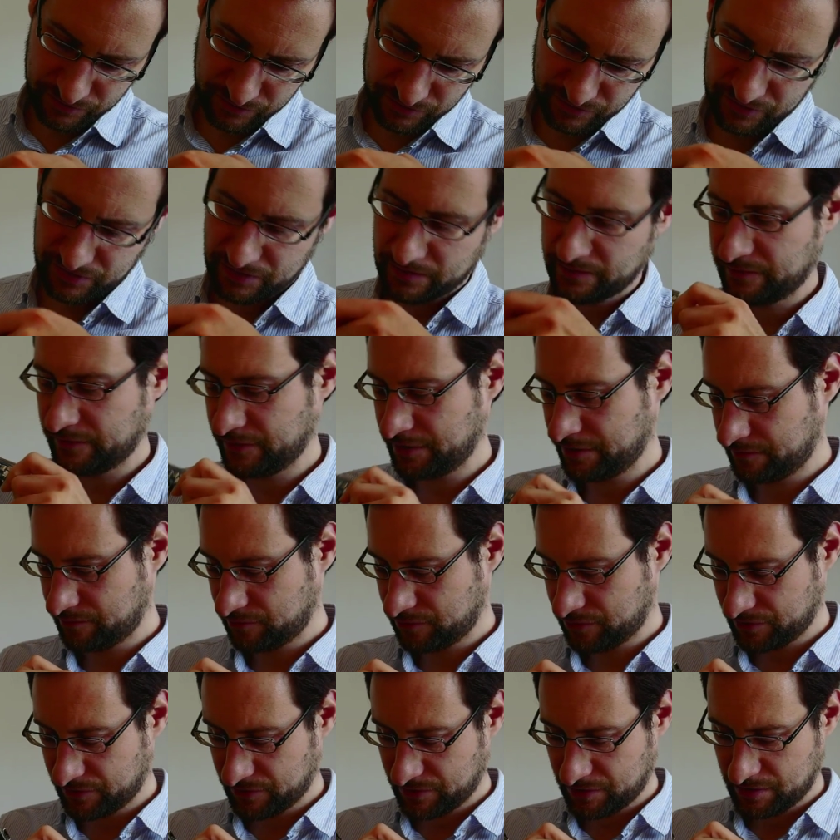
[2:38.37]
somewhere it
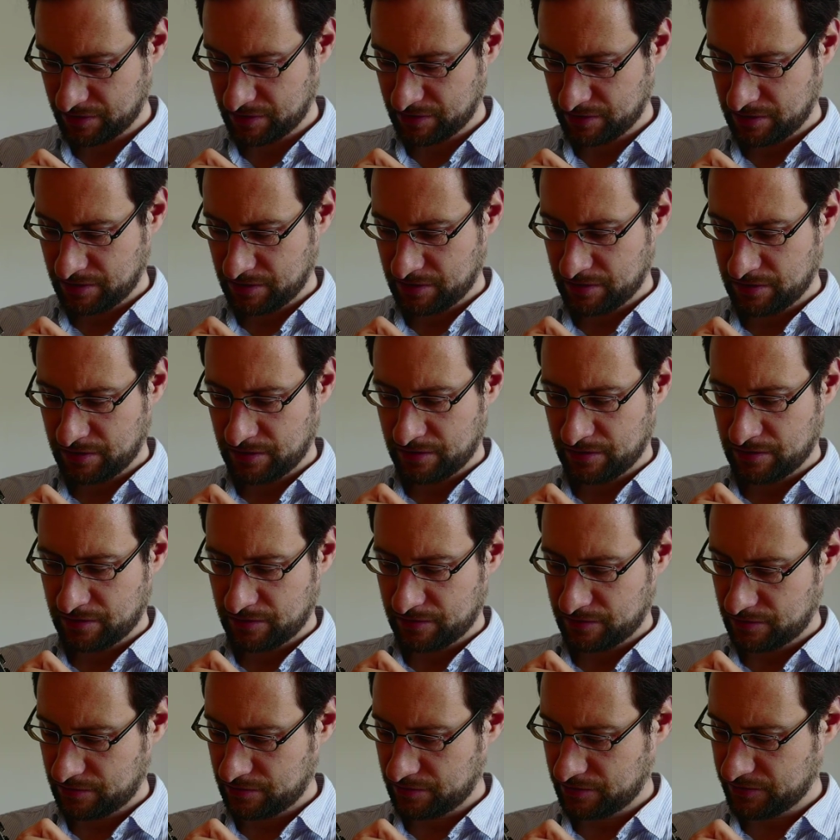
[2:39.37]
was
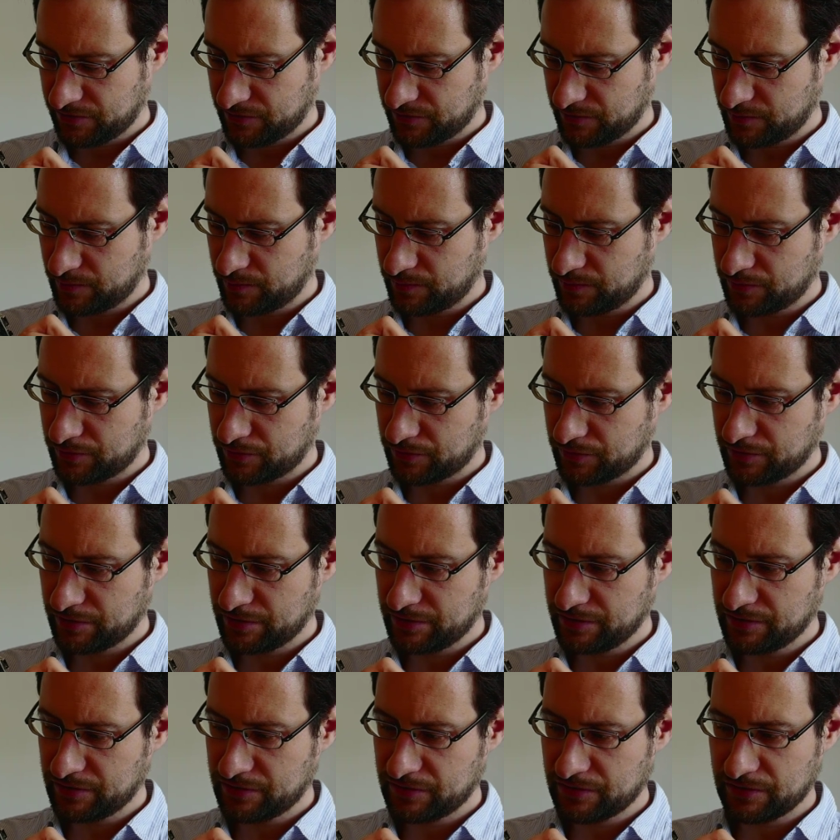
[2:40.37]
also
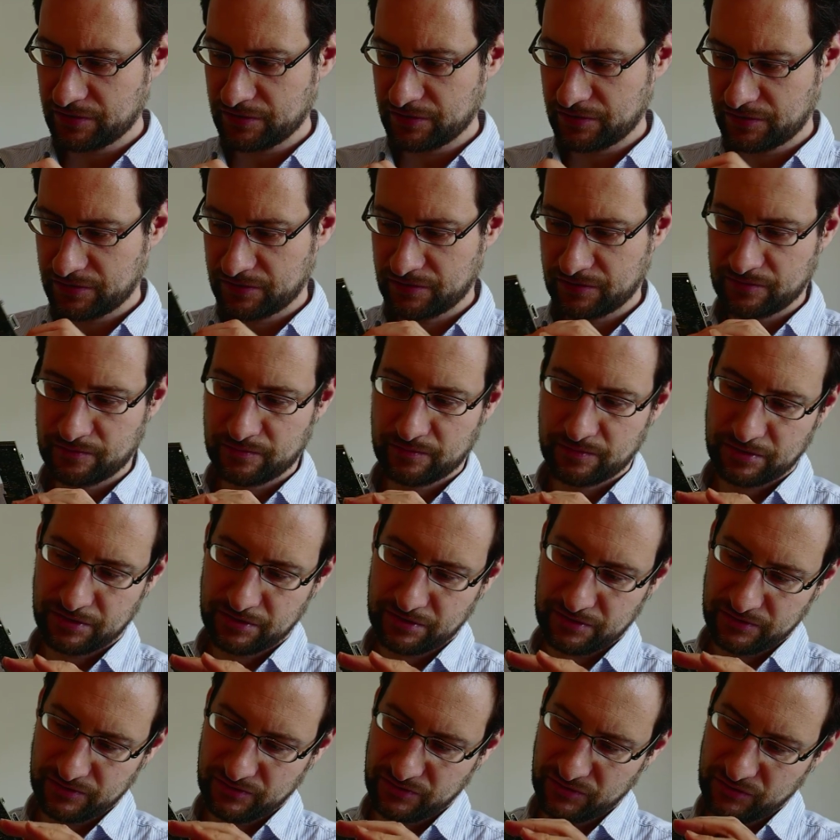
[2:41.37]
printed, but
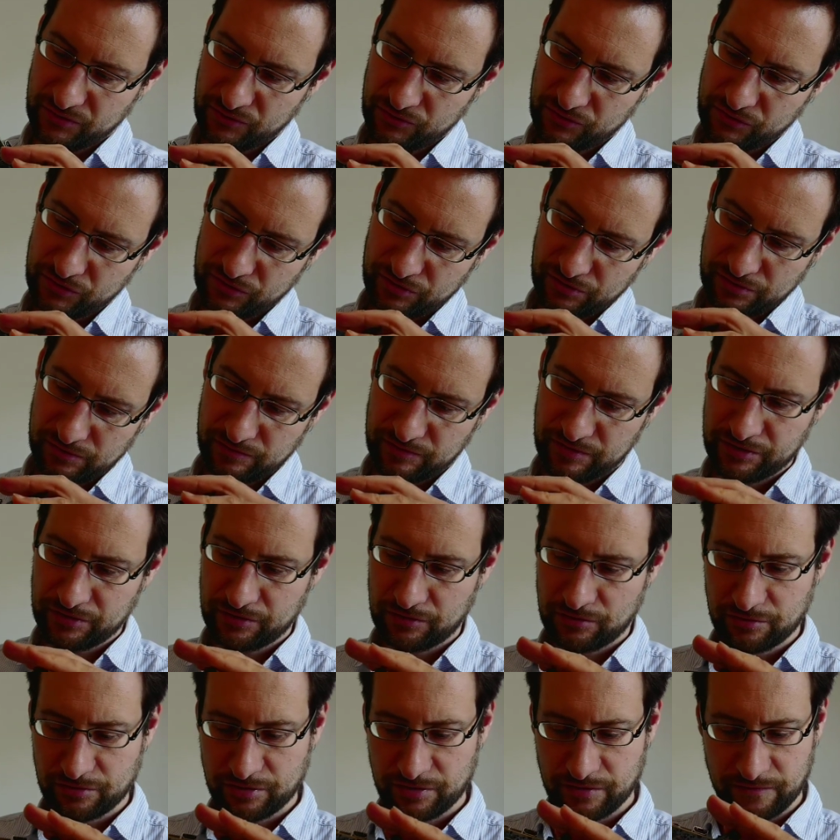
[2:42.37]
as usual when you're
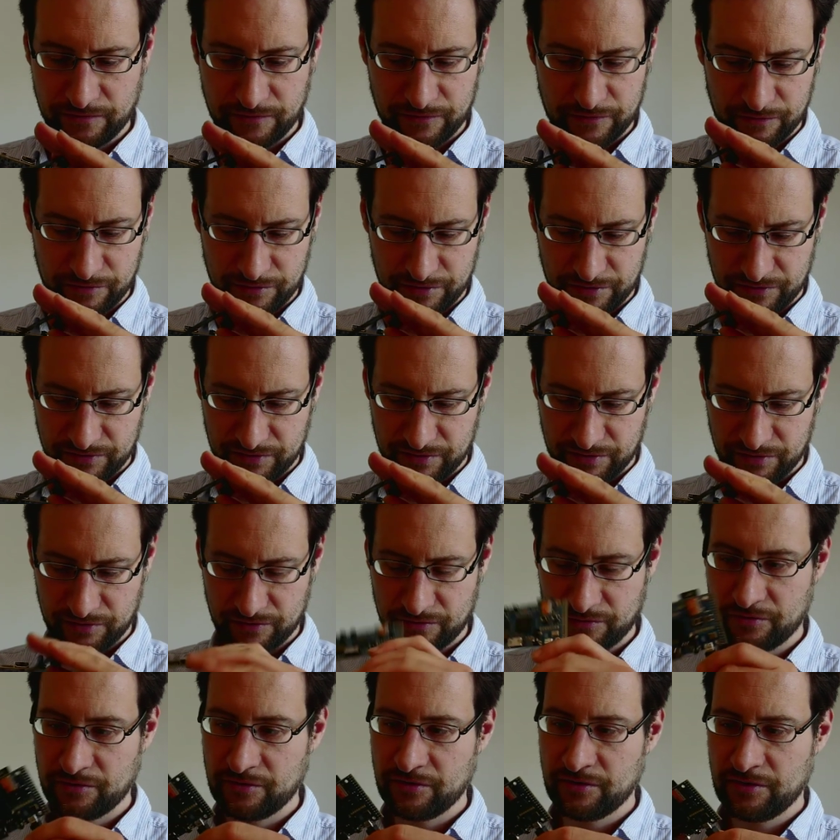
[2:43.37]
looking for it then
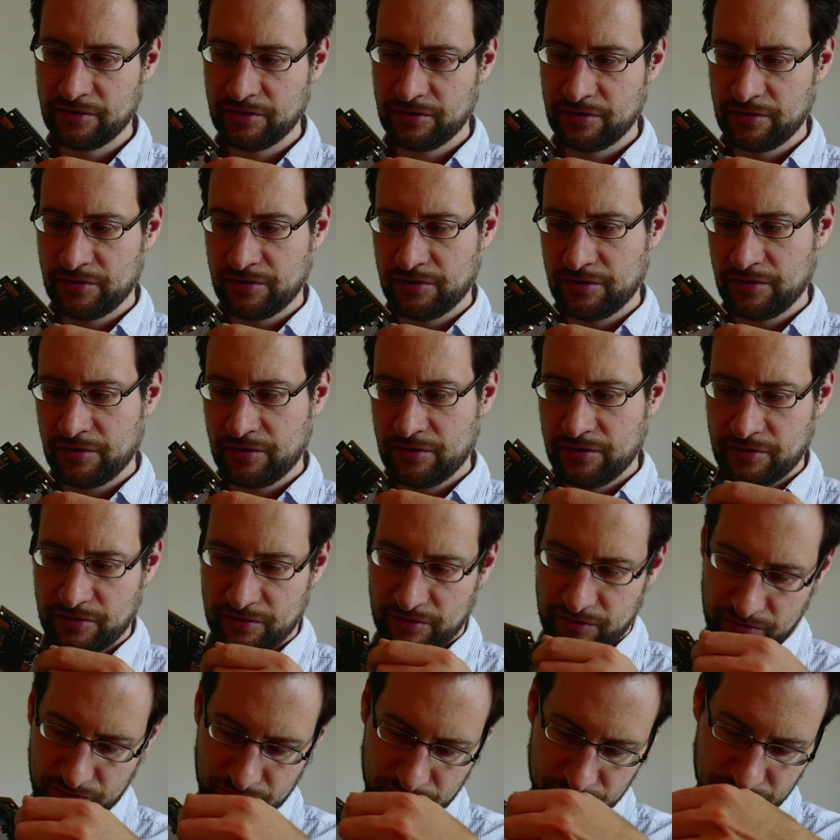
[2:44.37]
you
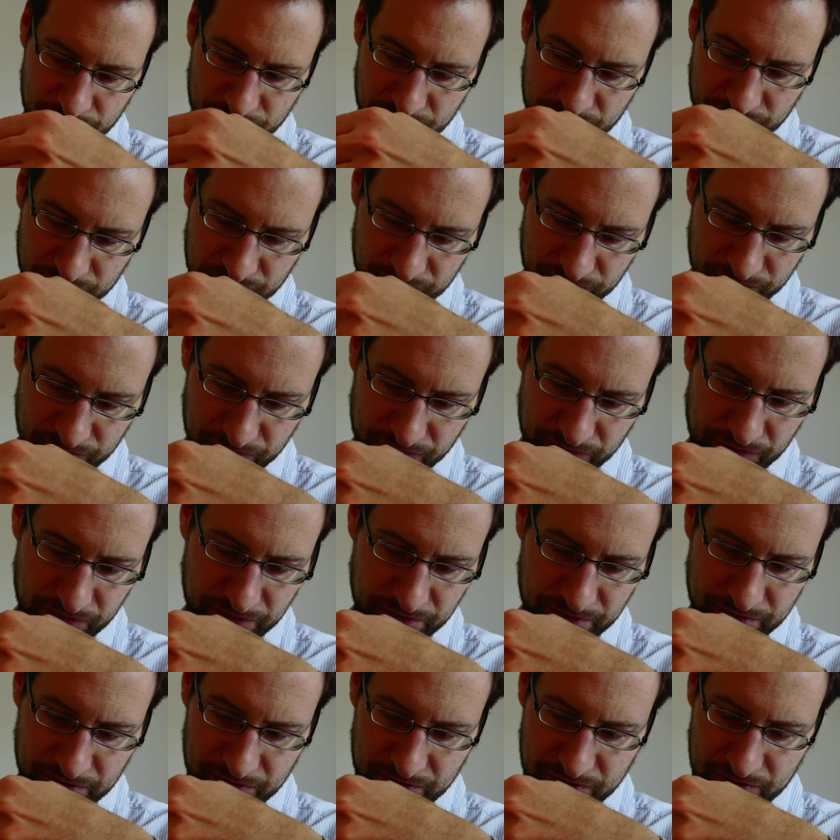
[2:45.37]
don't
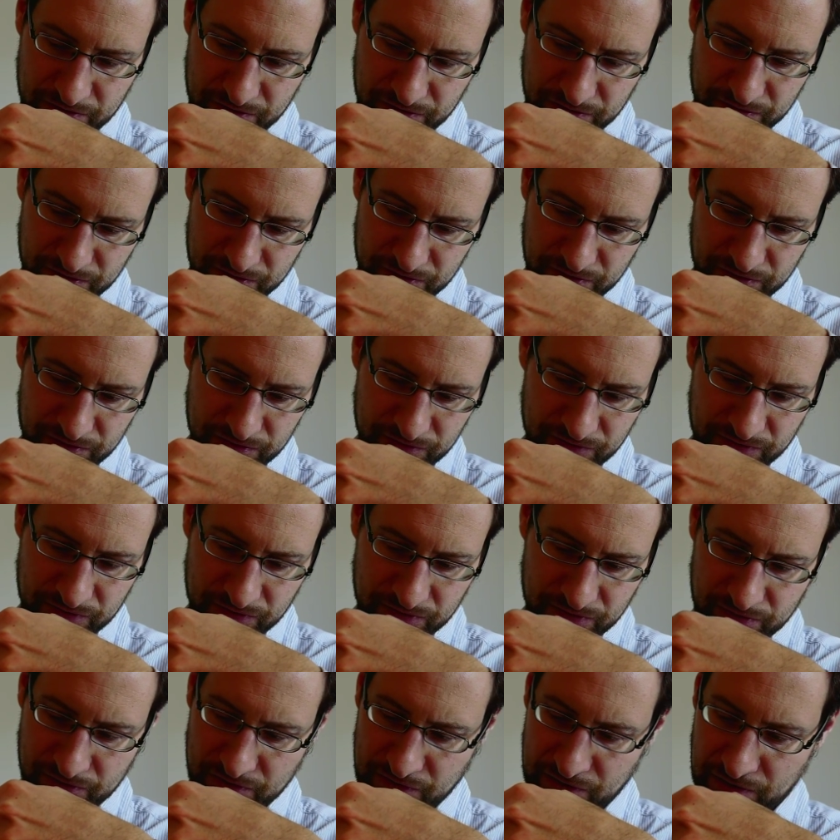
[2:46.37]
find it
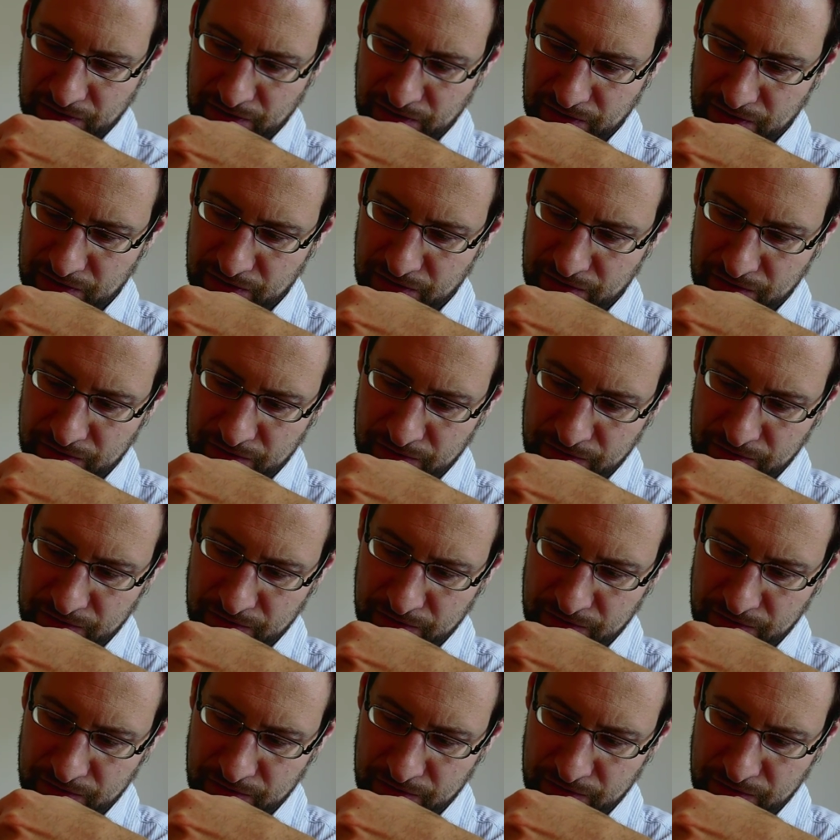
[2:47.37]
instantly.